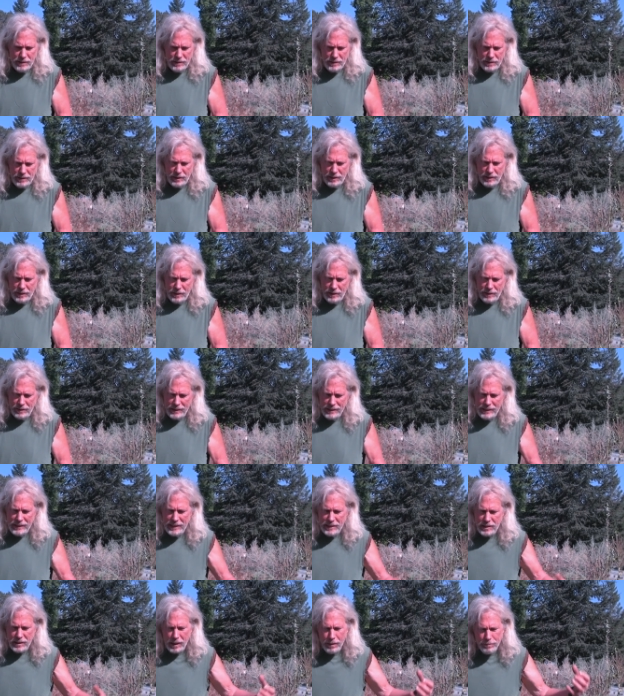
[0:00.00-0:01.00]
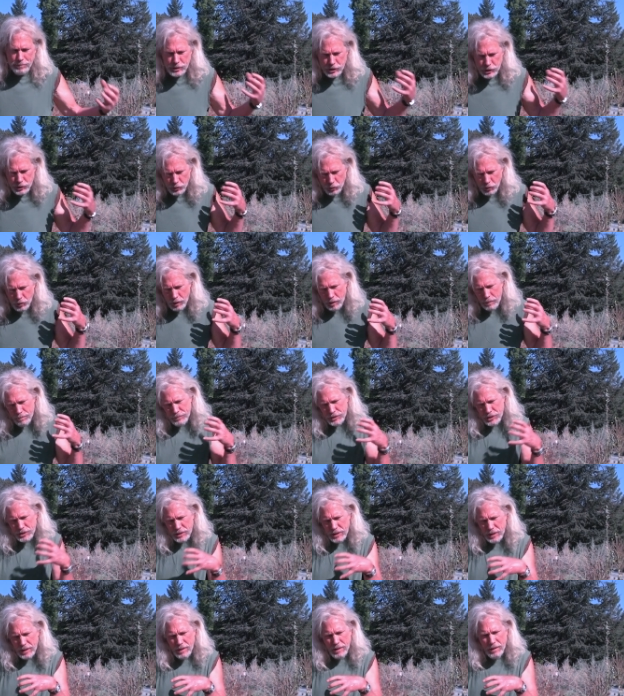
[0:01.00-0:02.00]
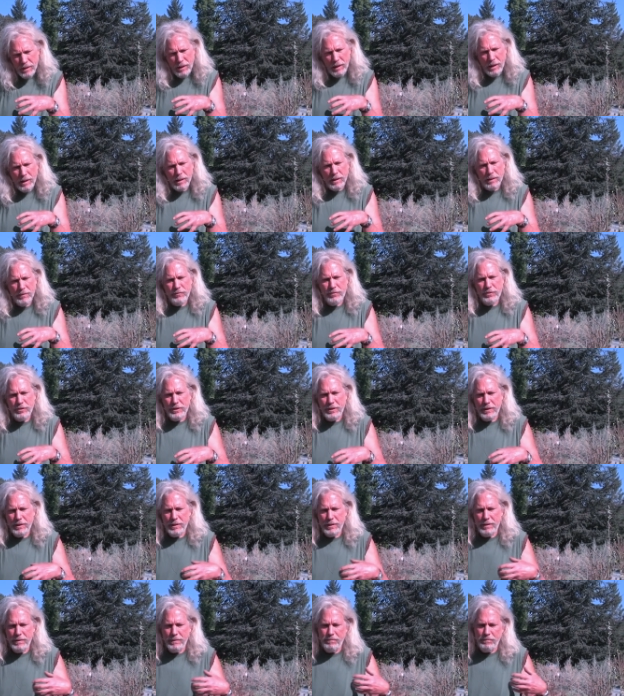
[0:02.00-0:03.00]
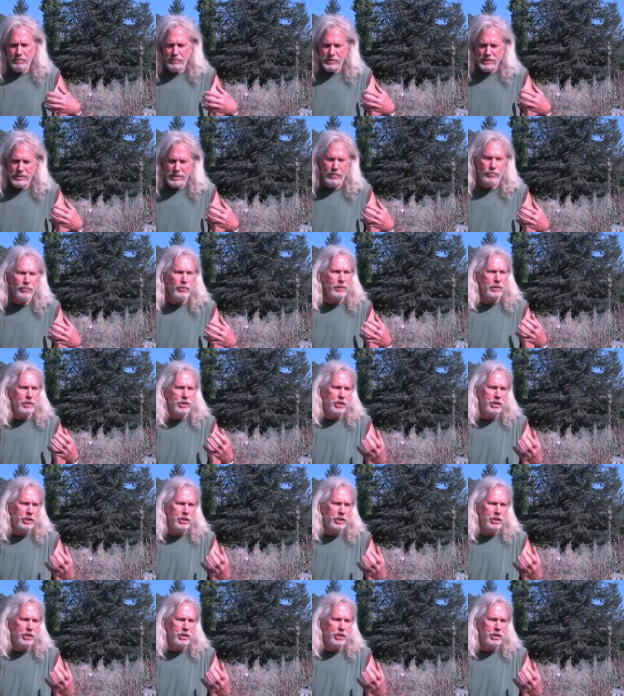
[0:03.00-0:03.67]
uh, it absorbs all of the different